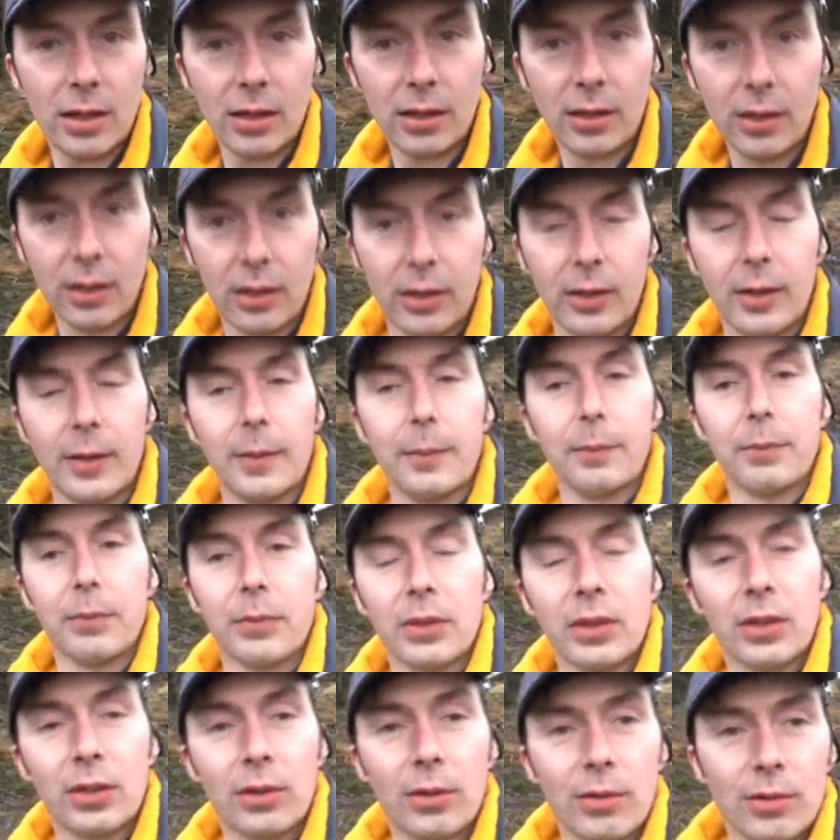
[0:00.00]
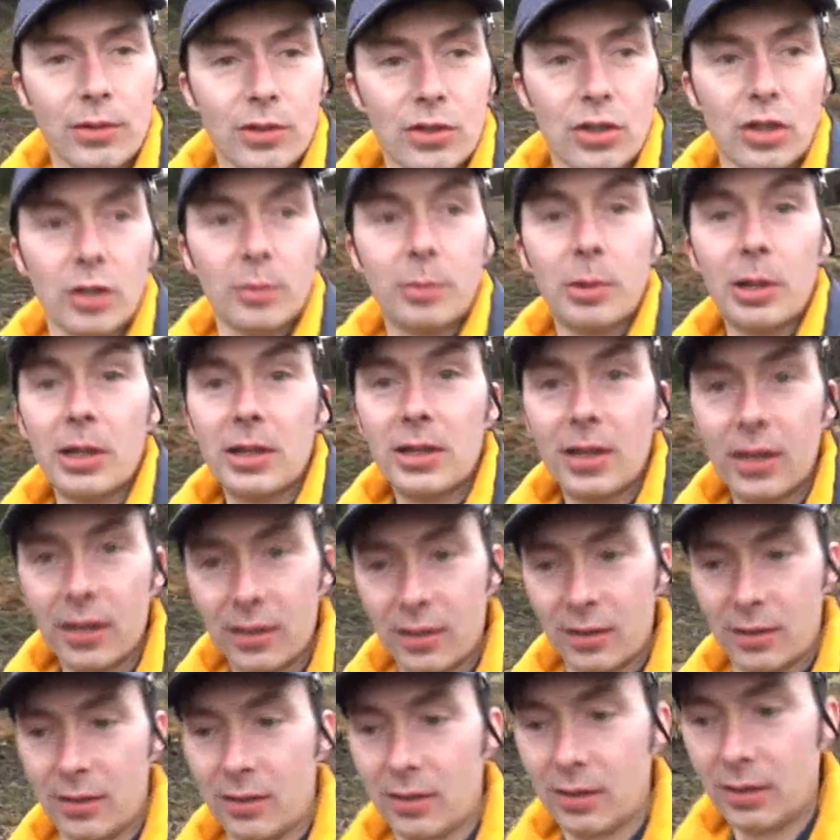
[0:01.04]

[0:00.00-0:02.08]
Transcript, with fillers: saying, You're stupid.